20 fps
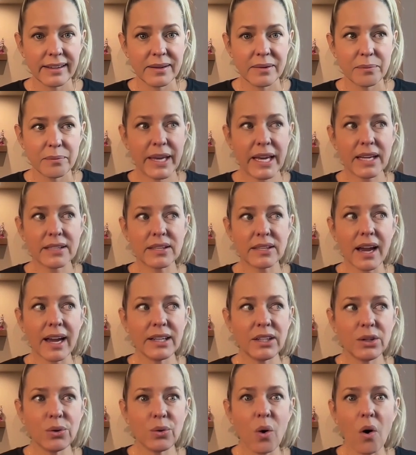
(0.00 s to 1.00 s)
because I
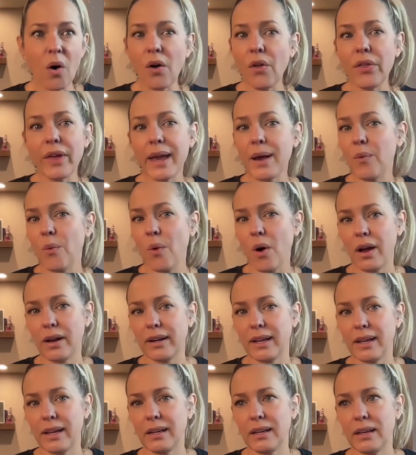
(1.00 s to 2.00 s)
knew all they
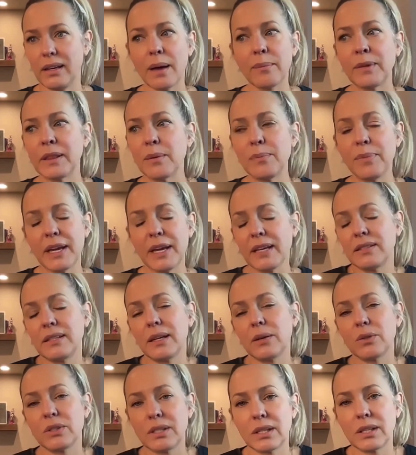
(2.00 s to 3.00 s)
wanted. I mean, the biggest thing
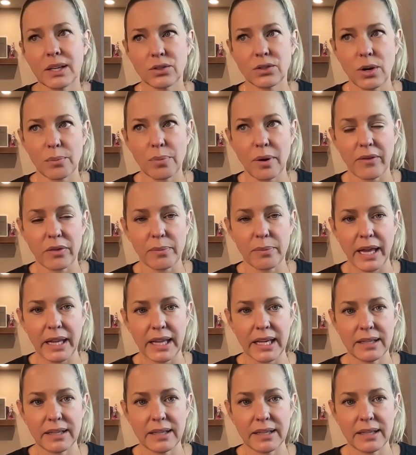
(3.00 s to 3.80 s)
was to get Trump off the ballot.